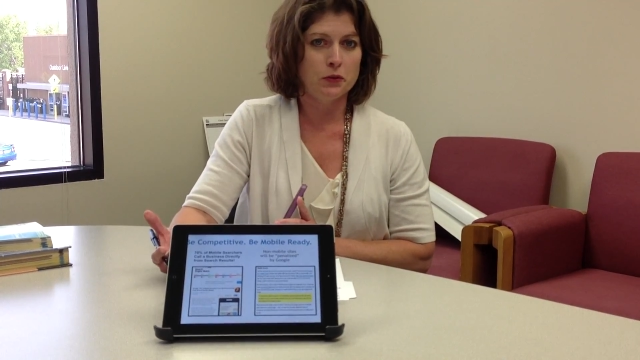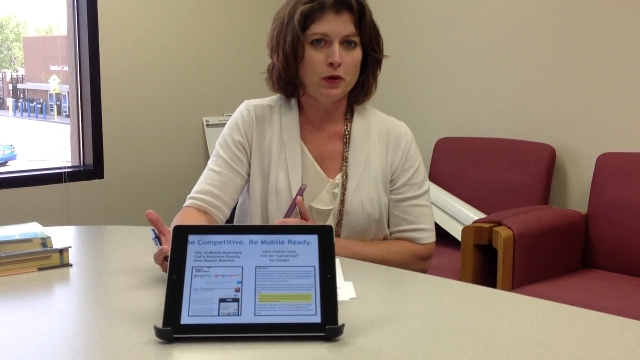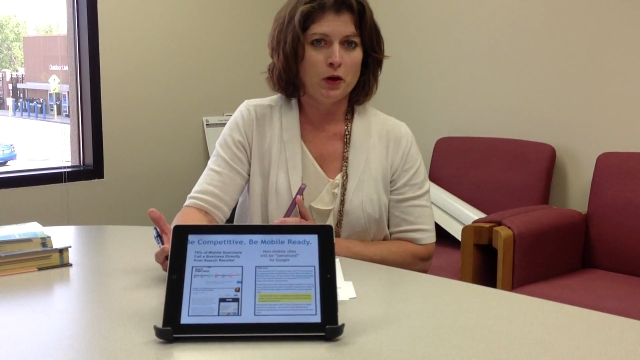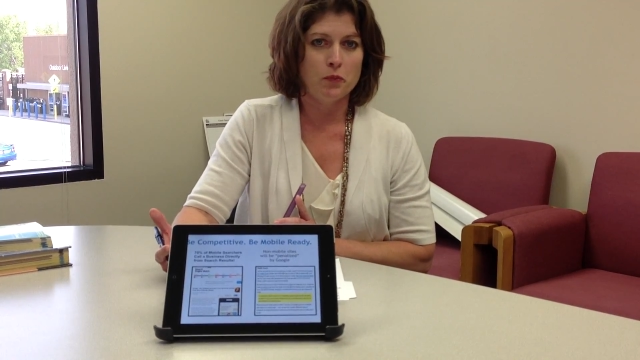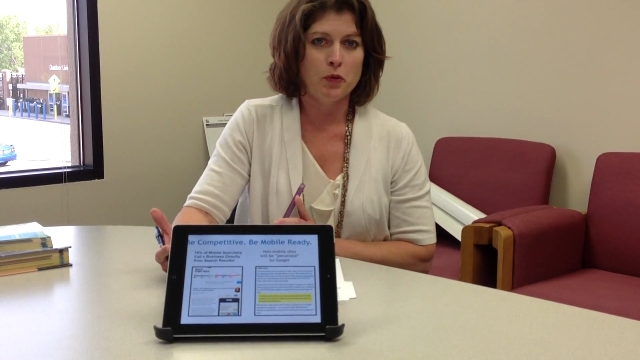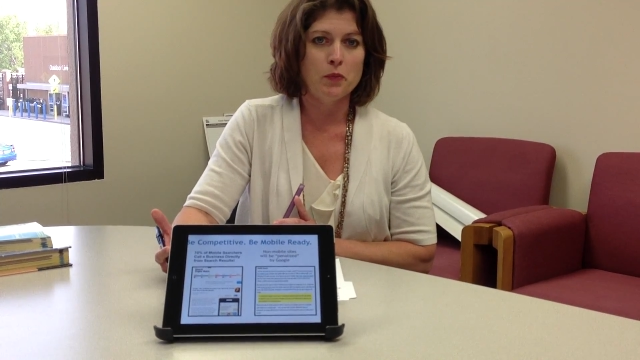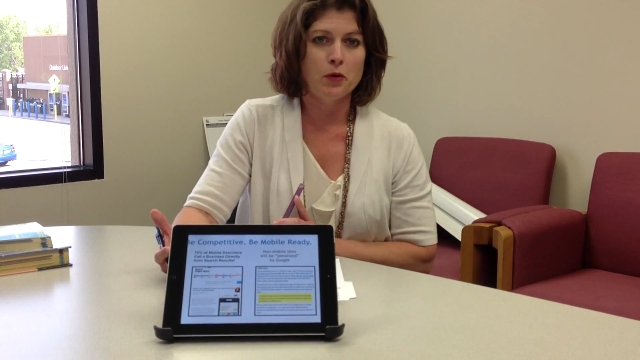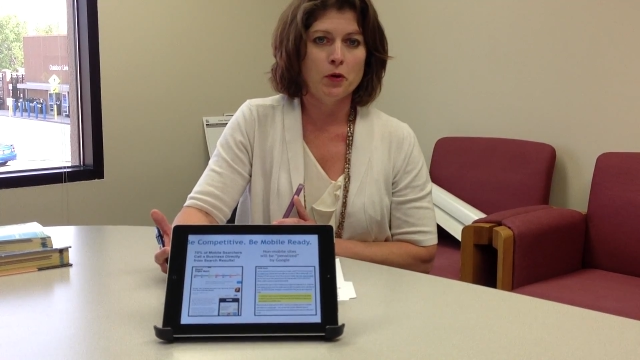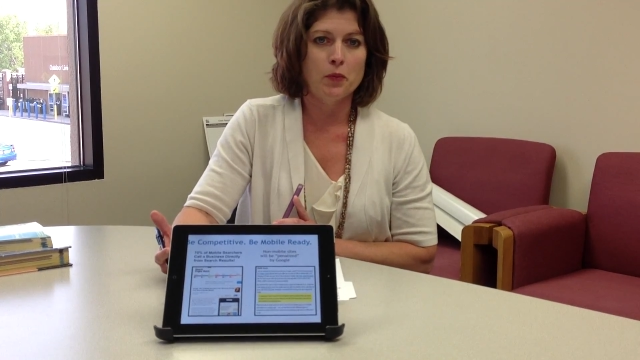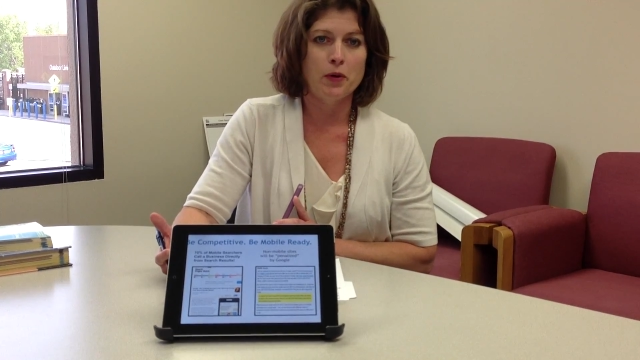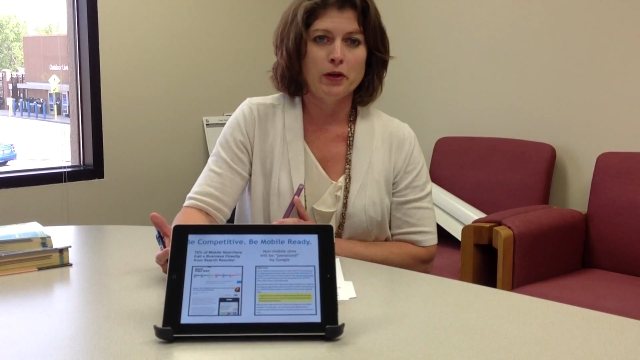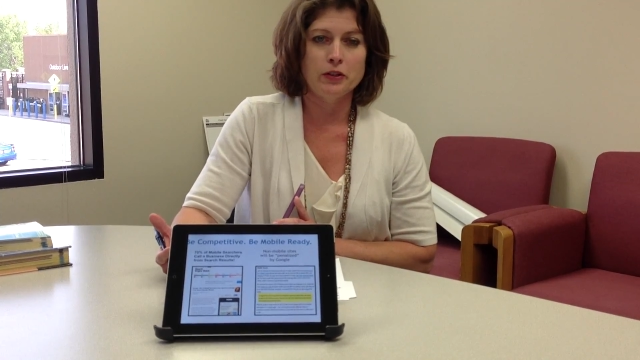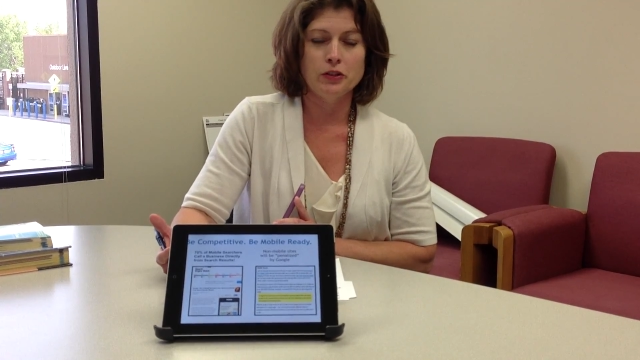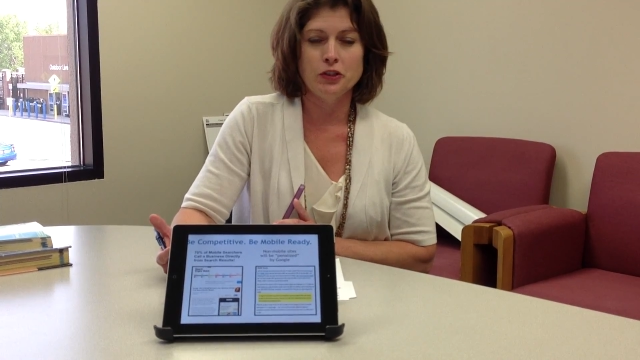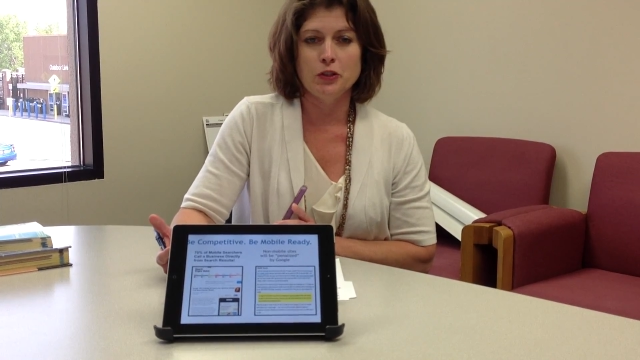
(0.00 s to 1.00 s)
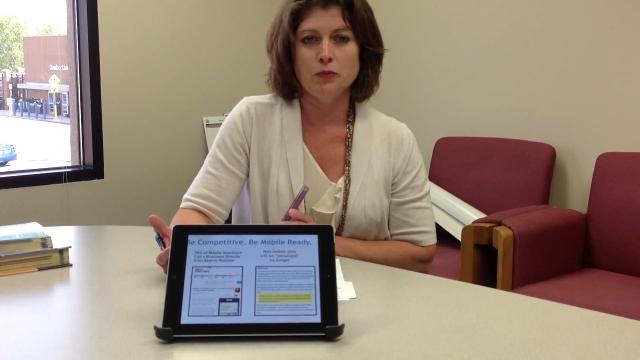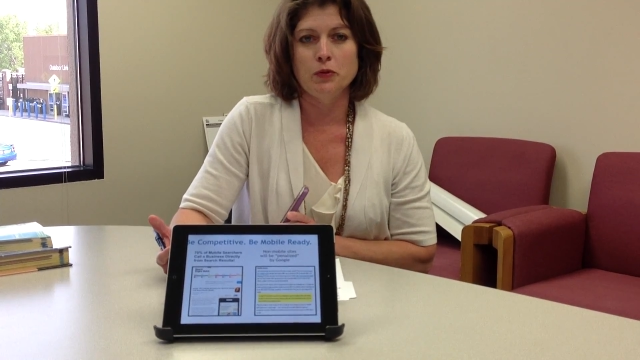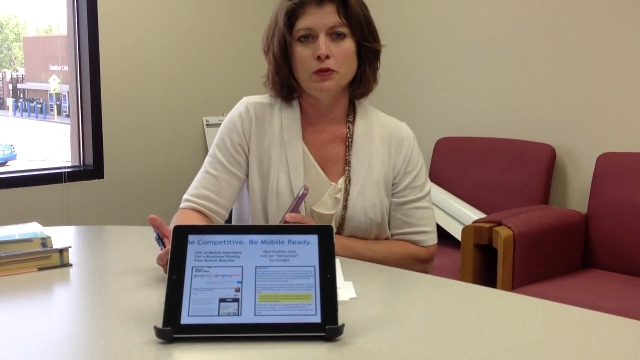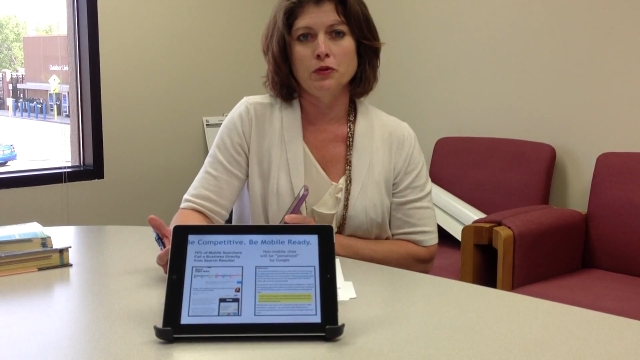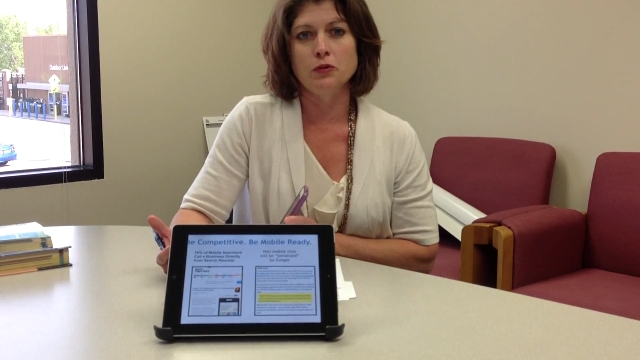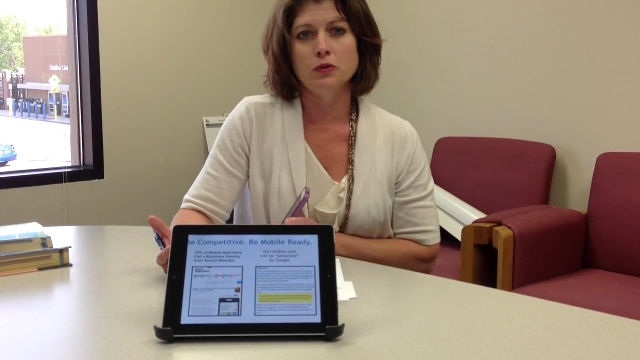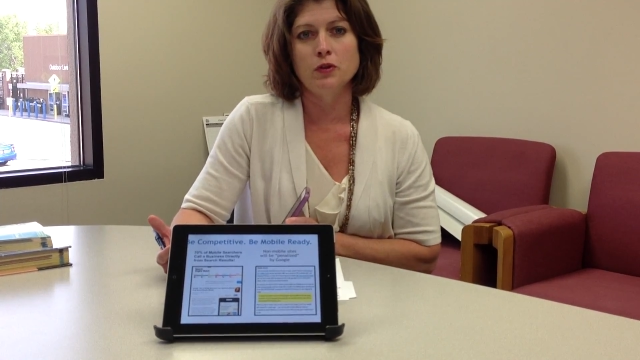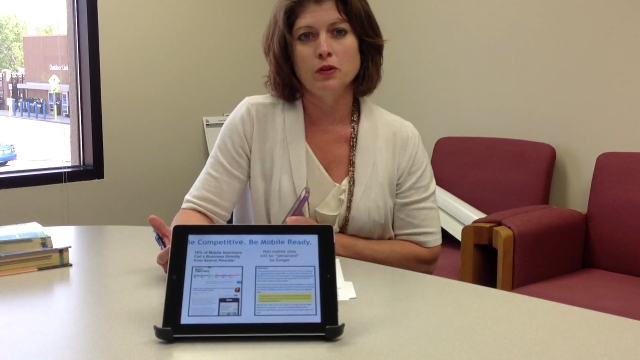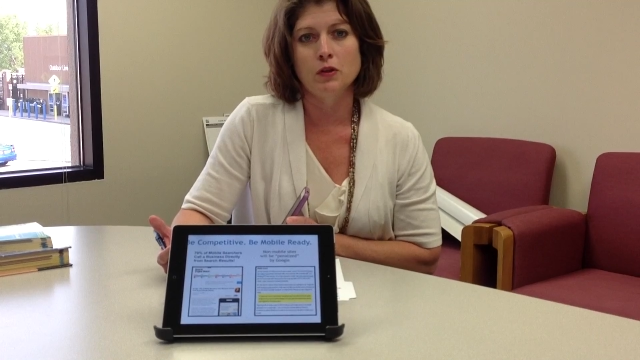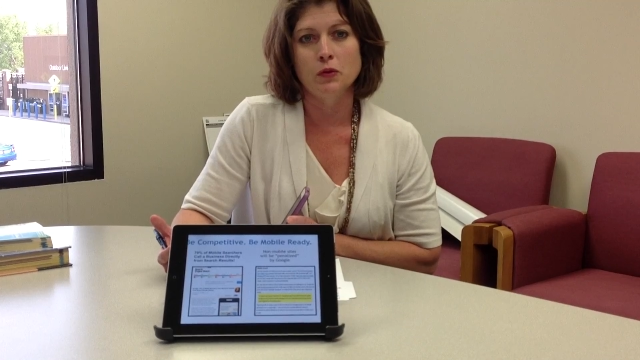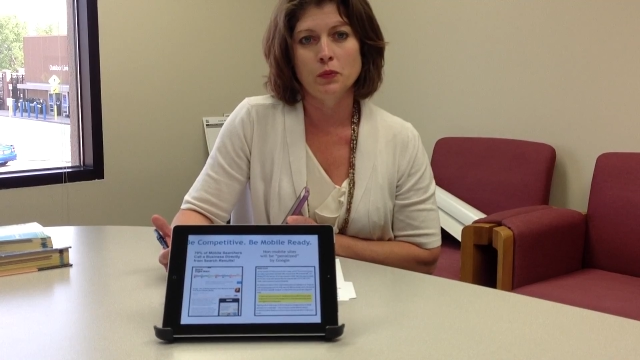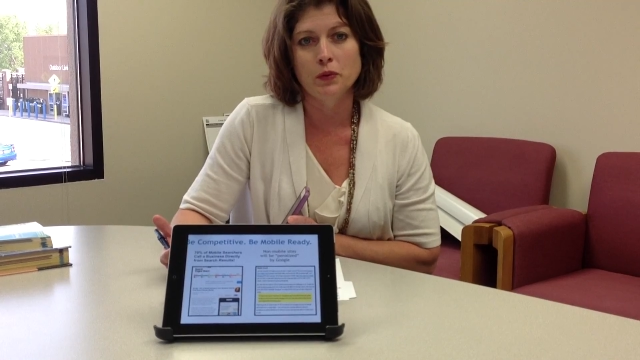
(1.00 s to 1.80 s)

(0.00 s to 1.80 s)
through our premier partnership with Google,